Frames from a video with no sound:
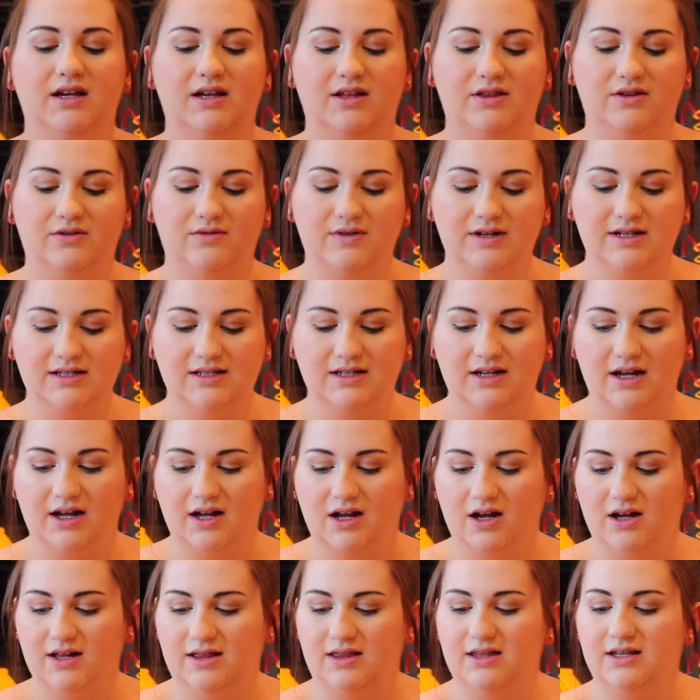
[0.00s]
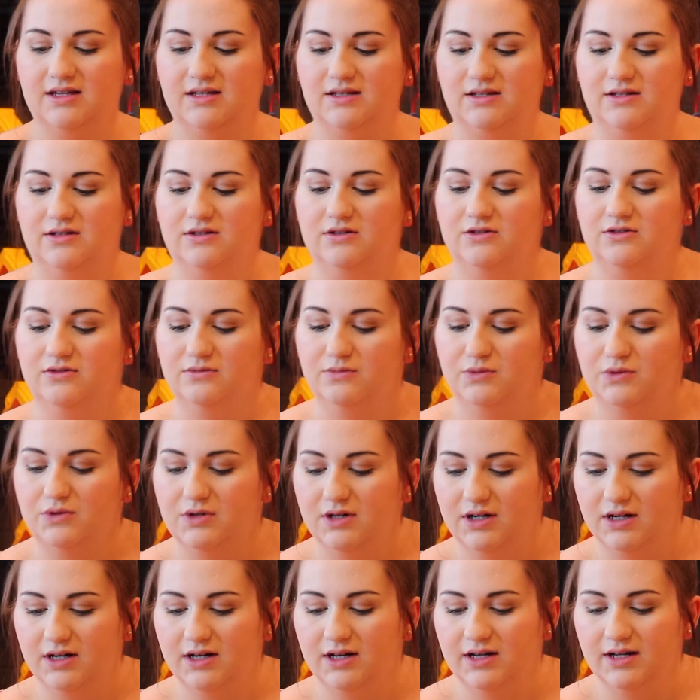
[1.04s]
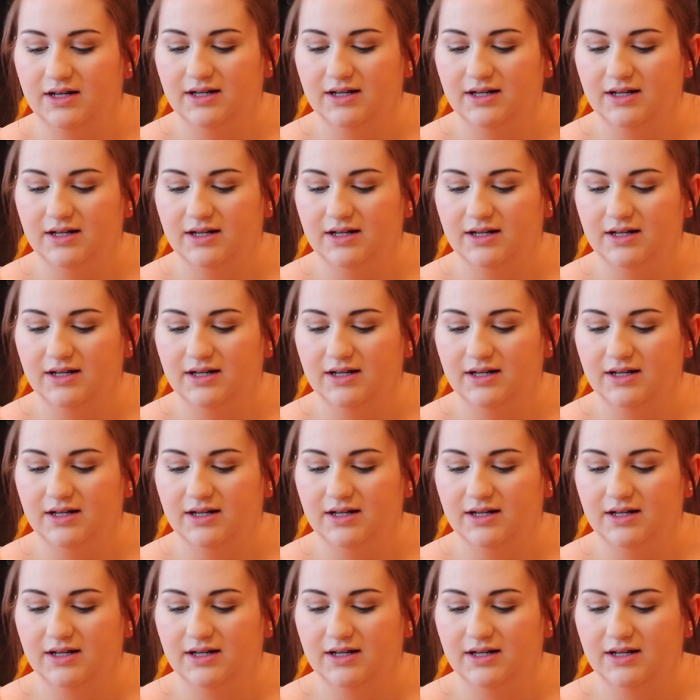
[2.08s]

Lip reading: And the reason I got these in newborn